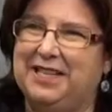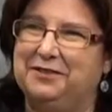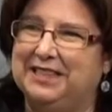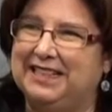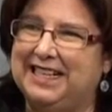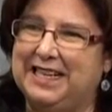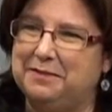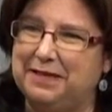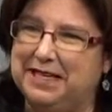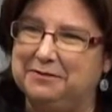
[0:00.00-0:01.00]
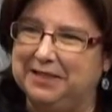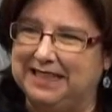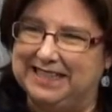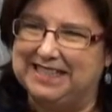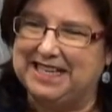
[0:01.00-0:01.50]
you, Elaine. I'm
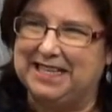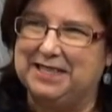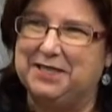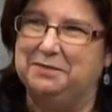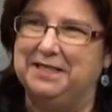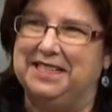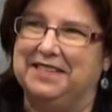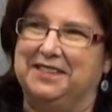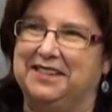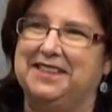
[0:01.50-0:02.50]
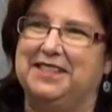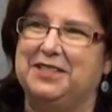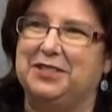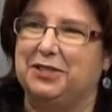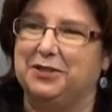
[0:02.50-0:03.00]
equally excited to be here. This
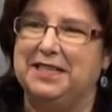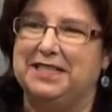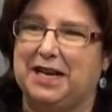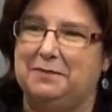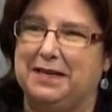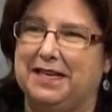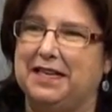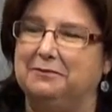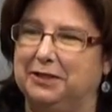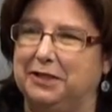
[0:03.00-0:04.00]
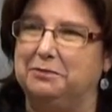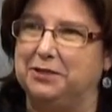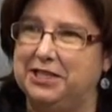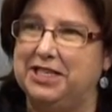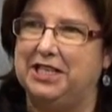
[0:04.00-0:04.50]
is a great topic, and I really
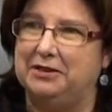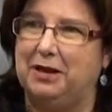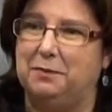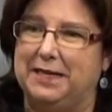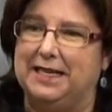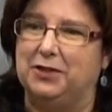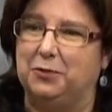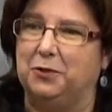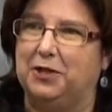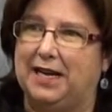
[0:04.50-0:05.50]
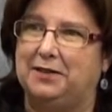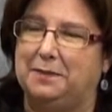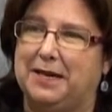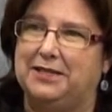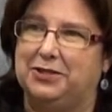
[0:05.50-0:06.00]
appreciate you helping get the word out
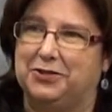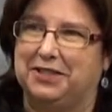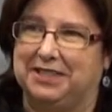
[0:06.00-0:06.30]
about district